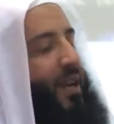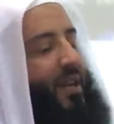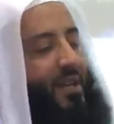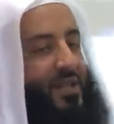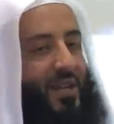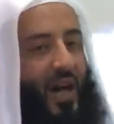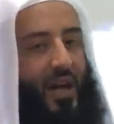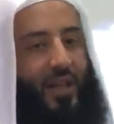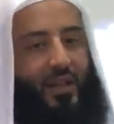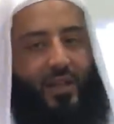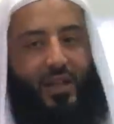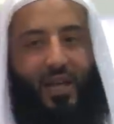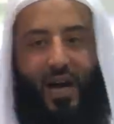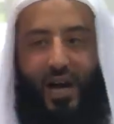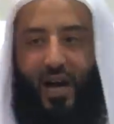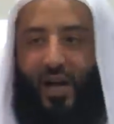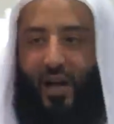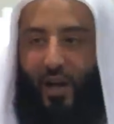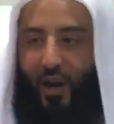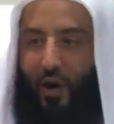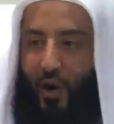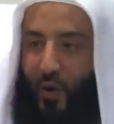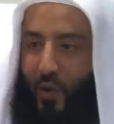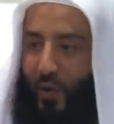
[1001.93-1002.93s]
is Allah
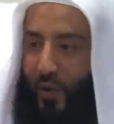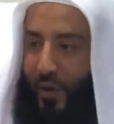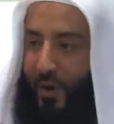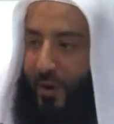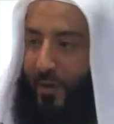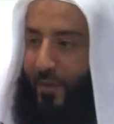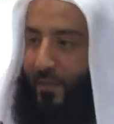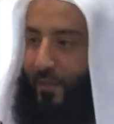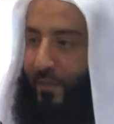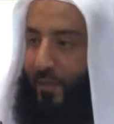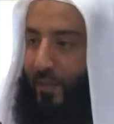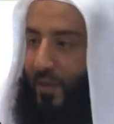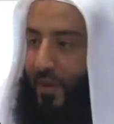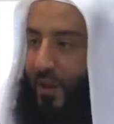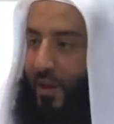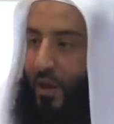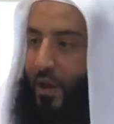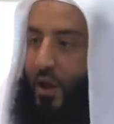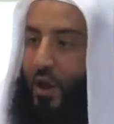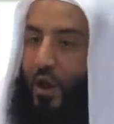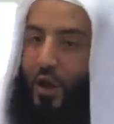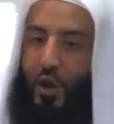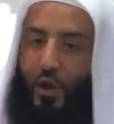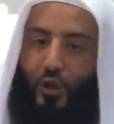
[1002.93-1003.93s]
alone.
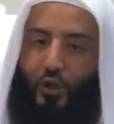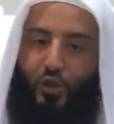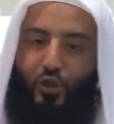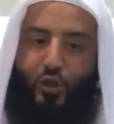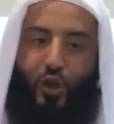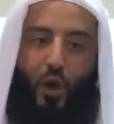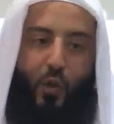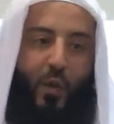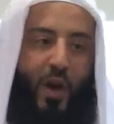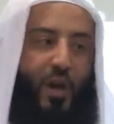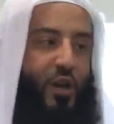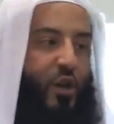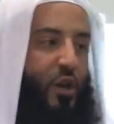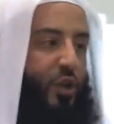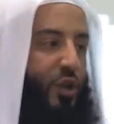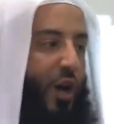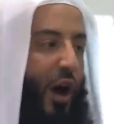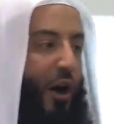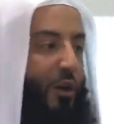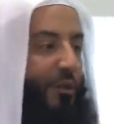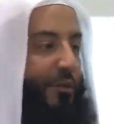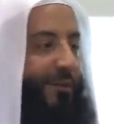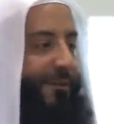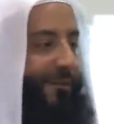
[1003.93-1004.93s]
So when you
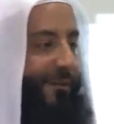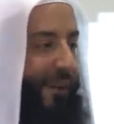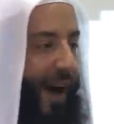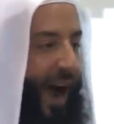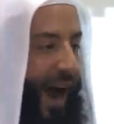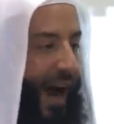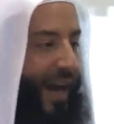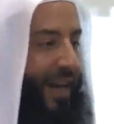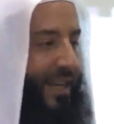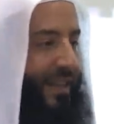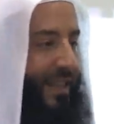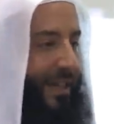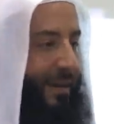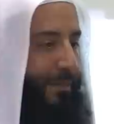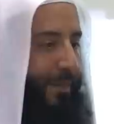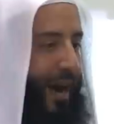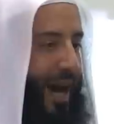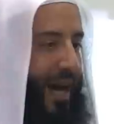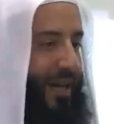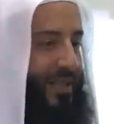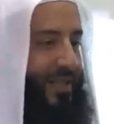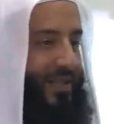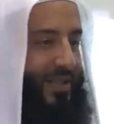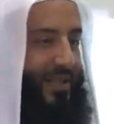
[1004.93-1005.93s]
don't find the
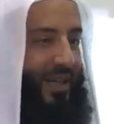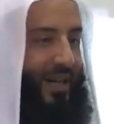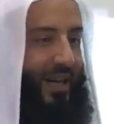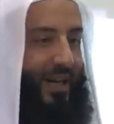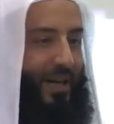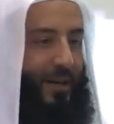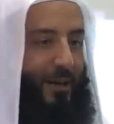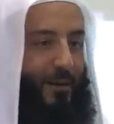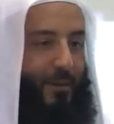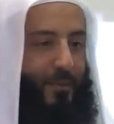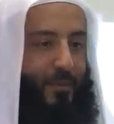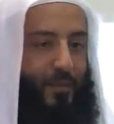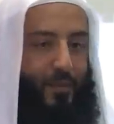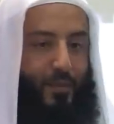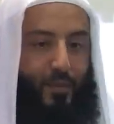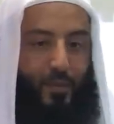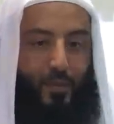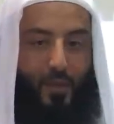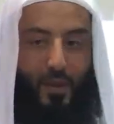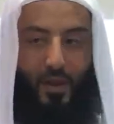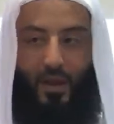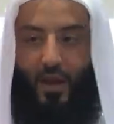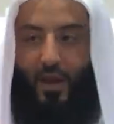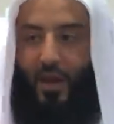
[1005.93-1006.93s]
Master,
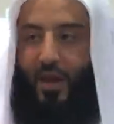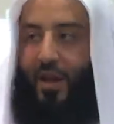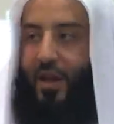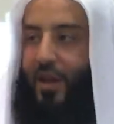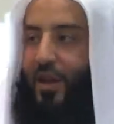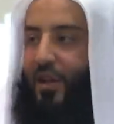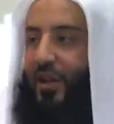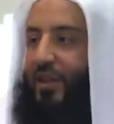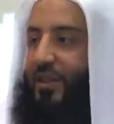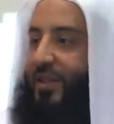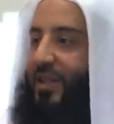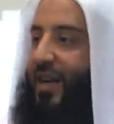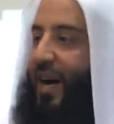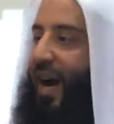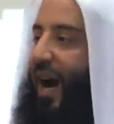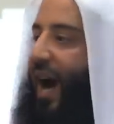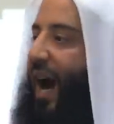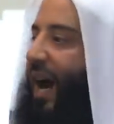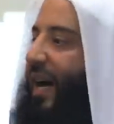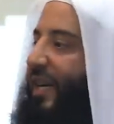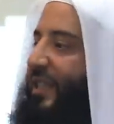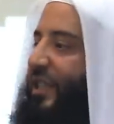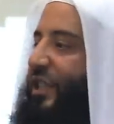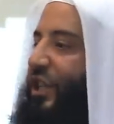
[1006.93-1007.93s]
the
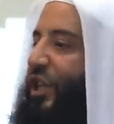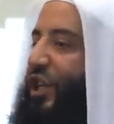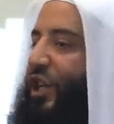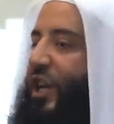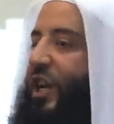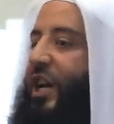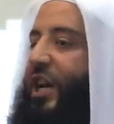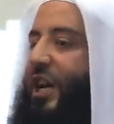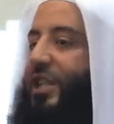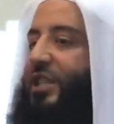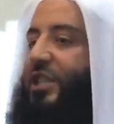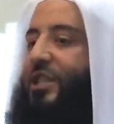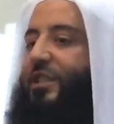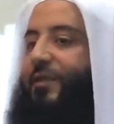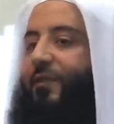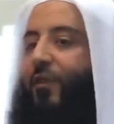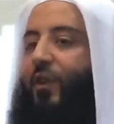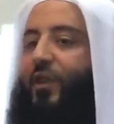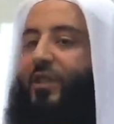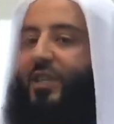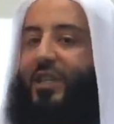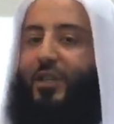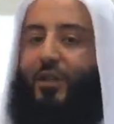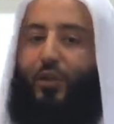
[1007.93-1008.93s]
heart yearns
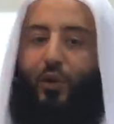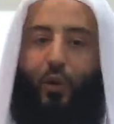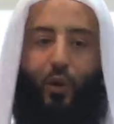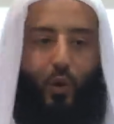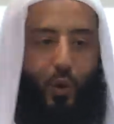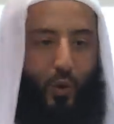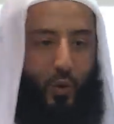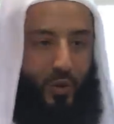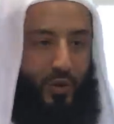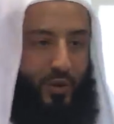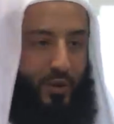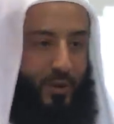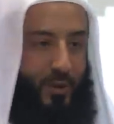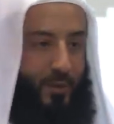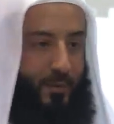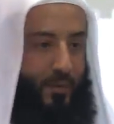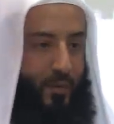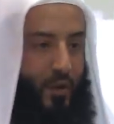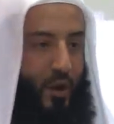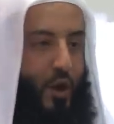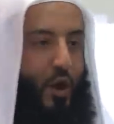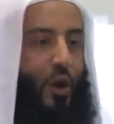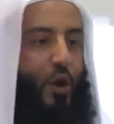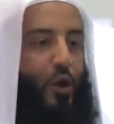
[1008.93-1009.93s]
for that Lord.
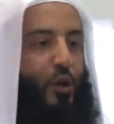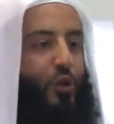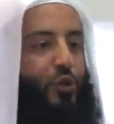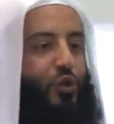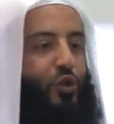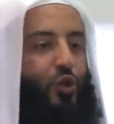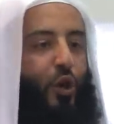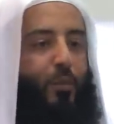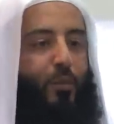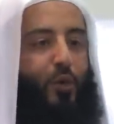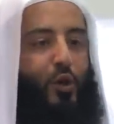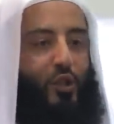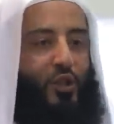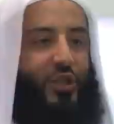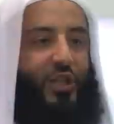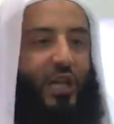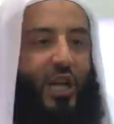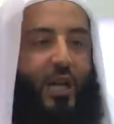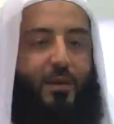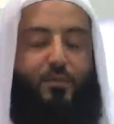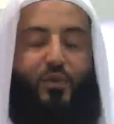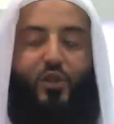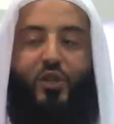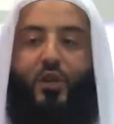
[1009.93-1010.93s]
So
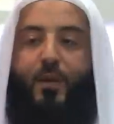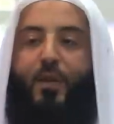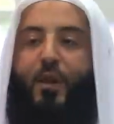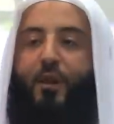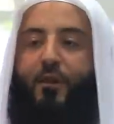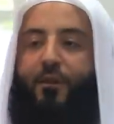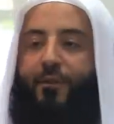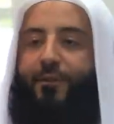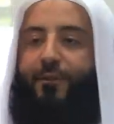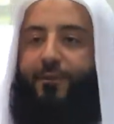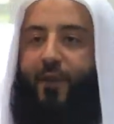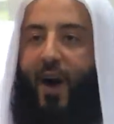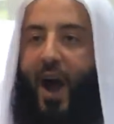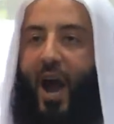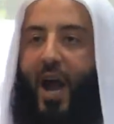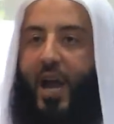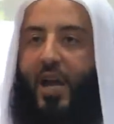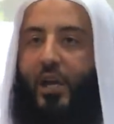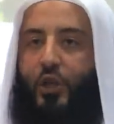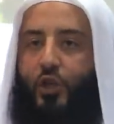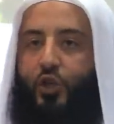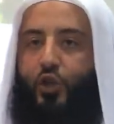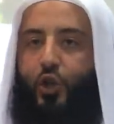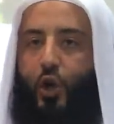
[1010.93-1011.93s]
Muslims,
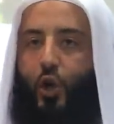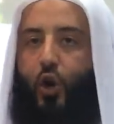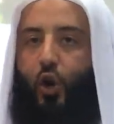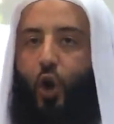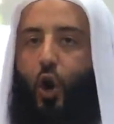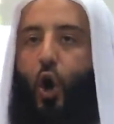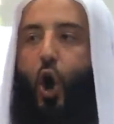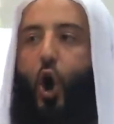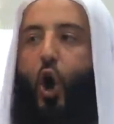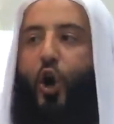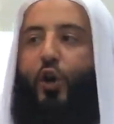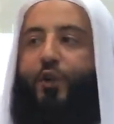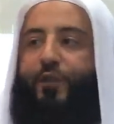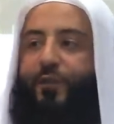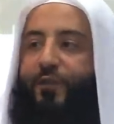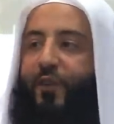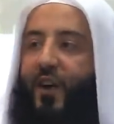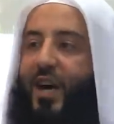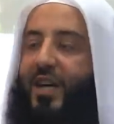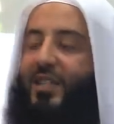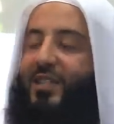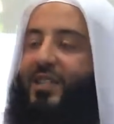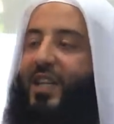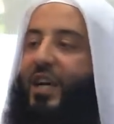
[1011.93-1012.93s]
find your Lord
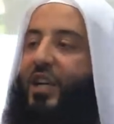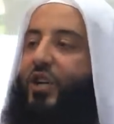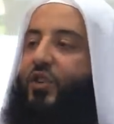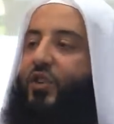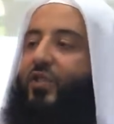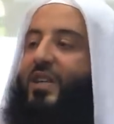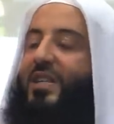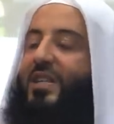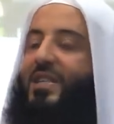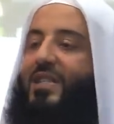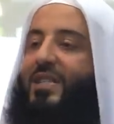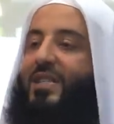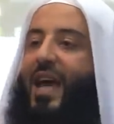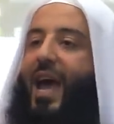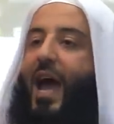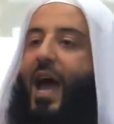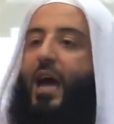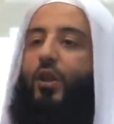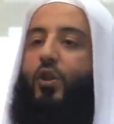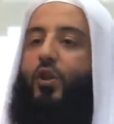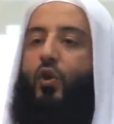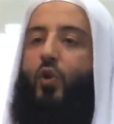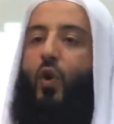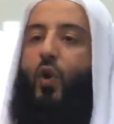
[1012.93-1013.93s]
first,
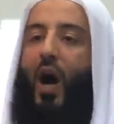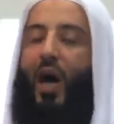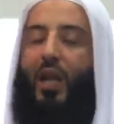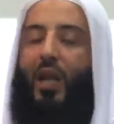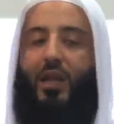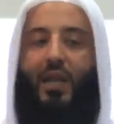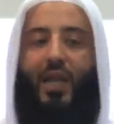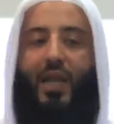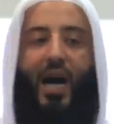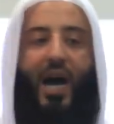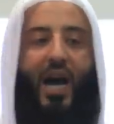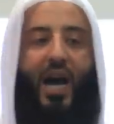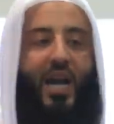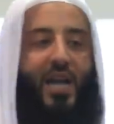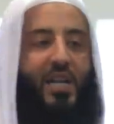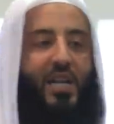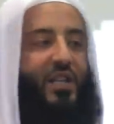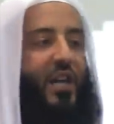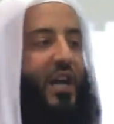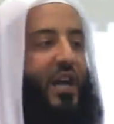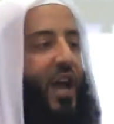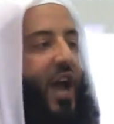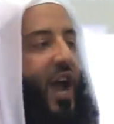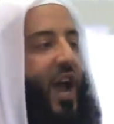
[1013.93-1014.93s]
understand who Allah
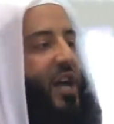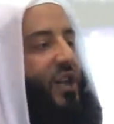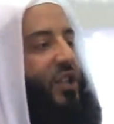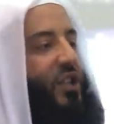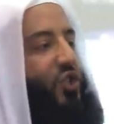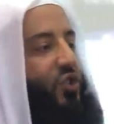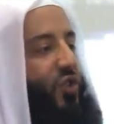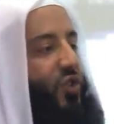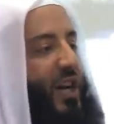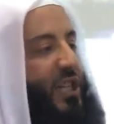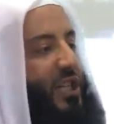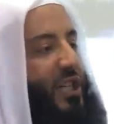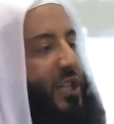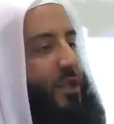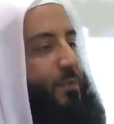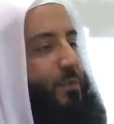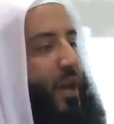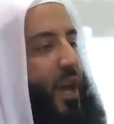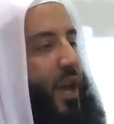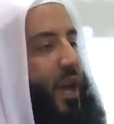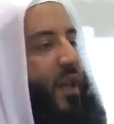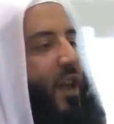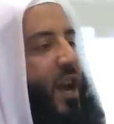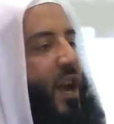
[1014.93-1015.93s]
is, and trust
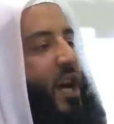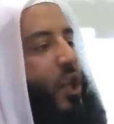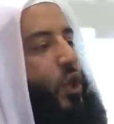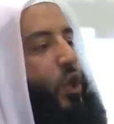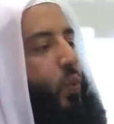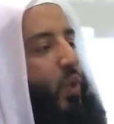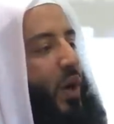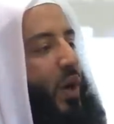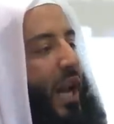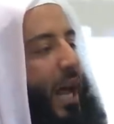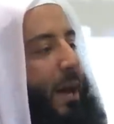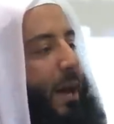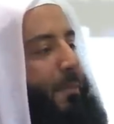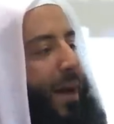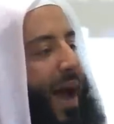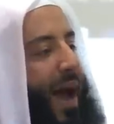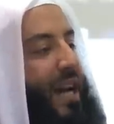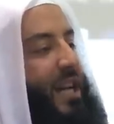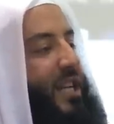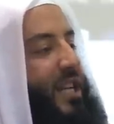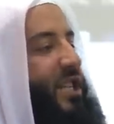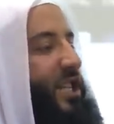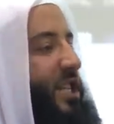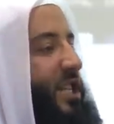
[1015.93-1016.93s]
me, it will
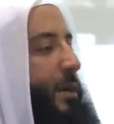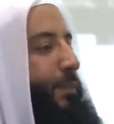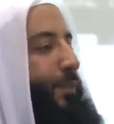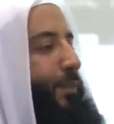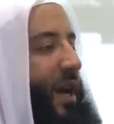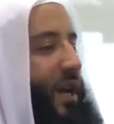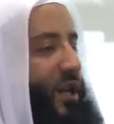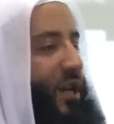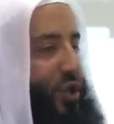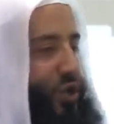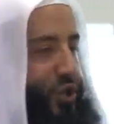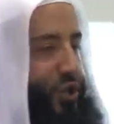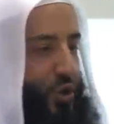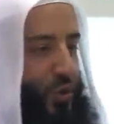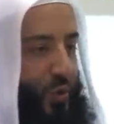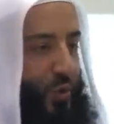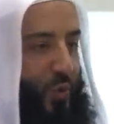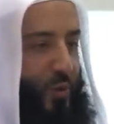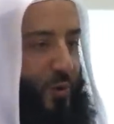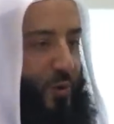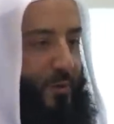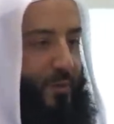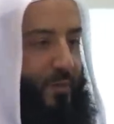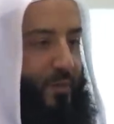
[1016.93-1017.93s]
emancipate
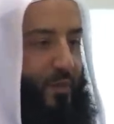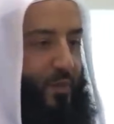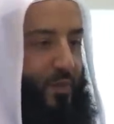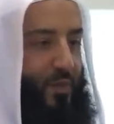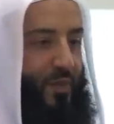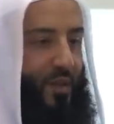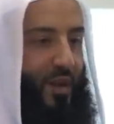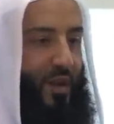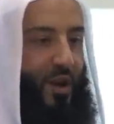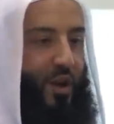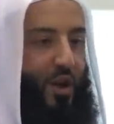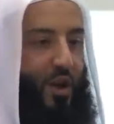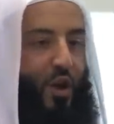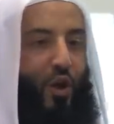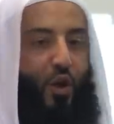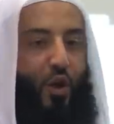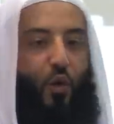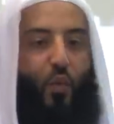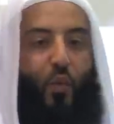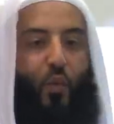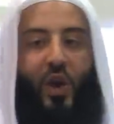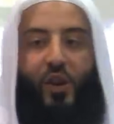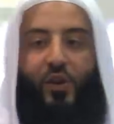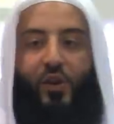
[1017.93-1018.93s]
you.
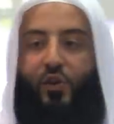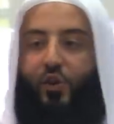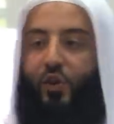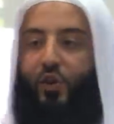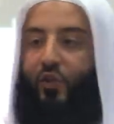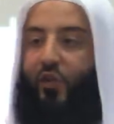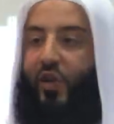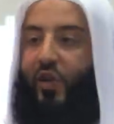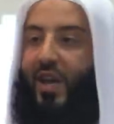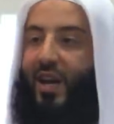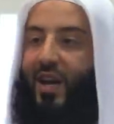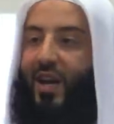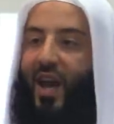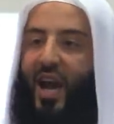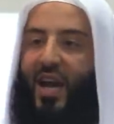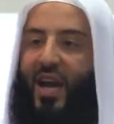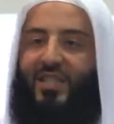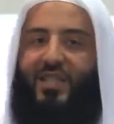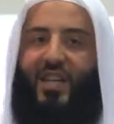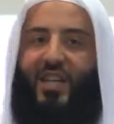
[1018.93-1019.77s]
When you realize